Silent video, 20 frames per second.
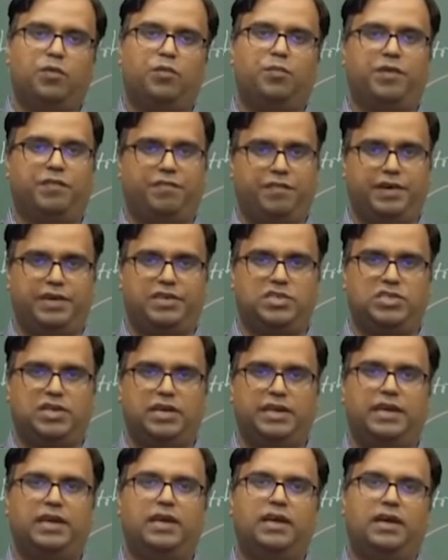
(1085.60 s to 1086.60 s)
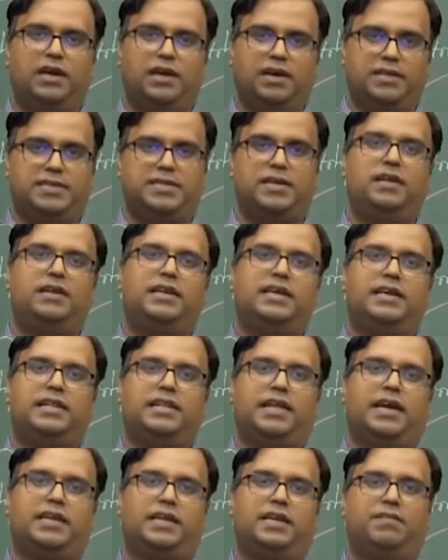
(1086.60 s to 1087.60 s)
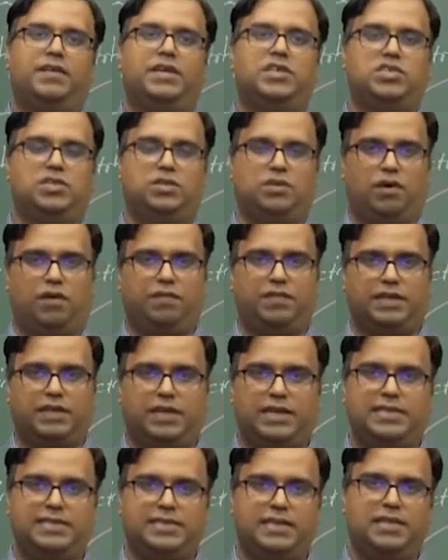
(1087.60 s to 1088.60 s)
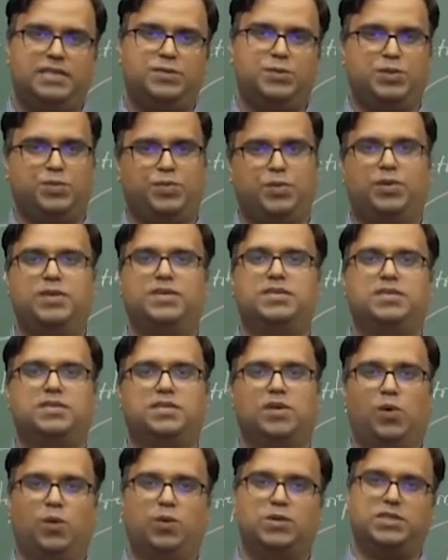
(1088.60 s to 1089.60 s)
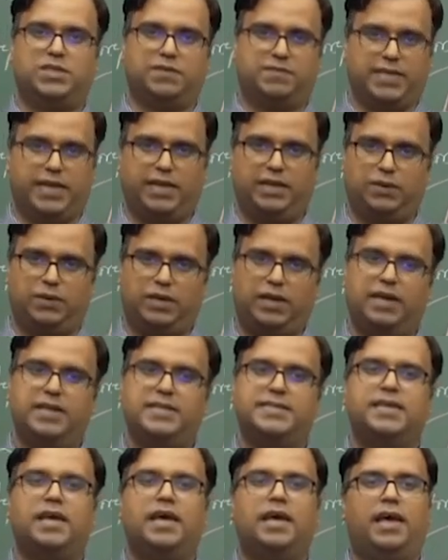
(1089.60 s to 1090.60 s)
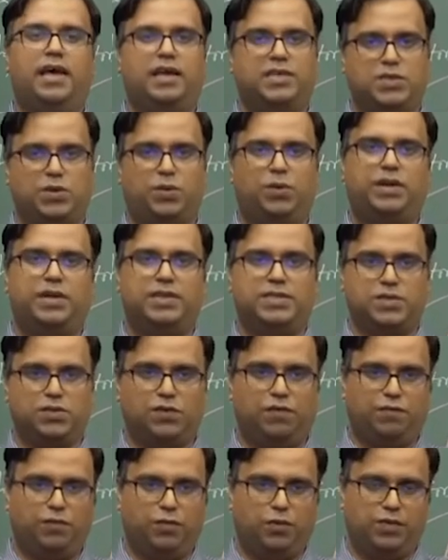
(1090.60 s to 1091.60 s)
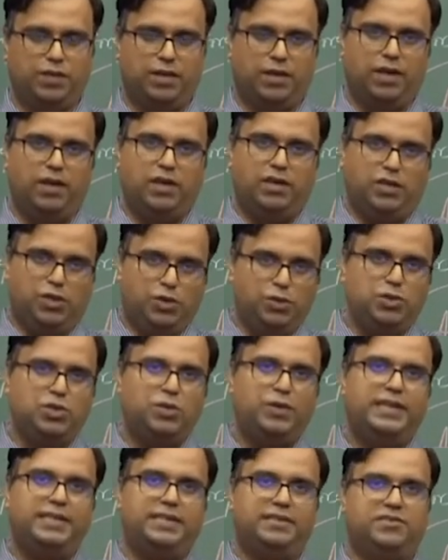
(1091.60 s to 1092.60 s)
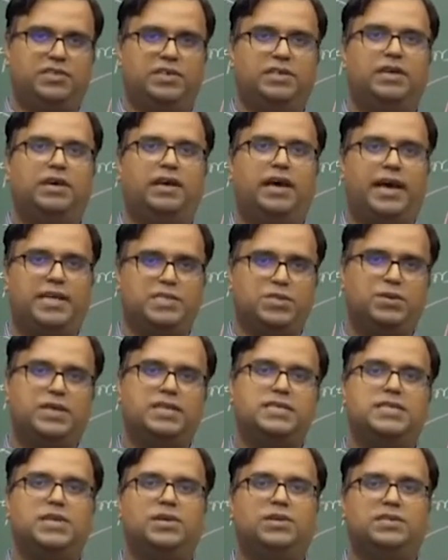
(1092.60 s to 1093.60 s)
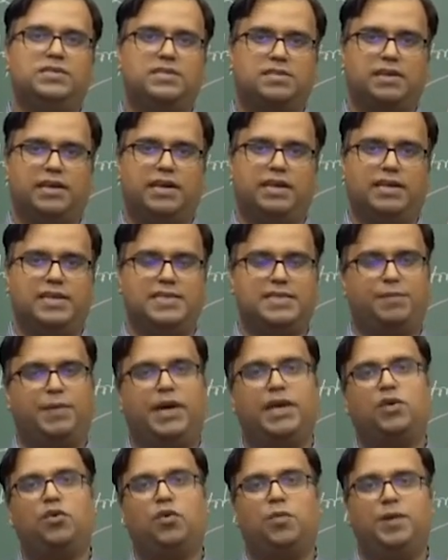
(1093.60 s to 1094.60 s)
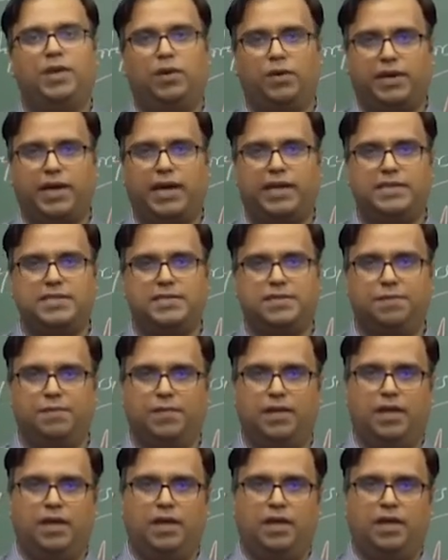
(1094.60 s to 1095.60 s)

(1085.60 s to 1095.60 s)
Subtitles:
more preferentially, resulting in the activation of the T cells, which produces a host of cytokines, so on and so forth. Usually the trigger, as you can see on your screen, is a microbial organism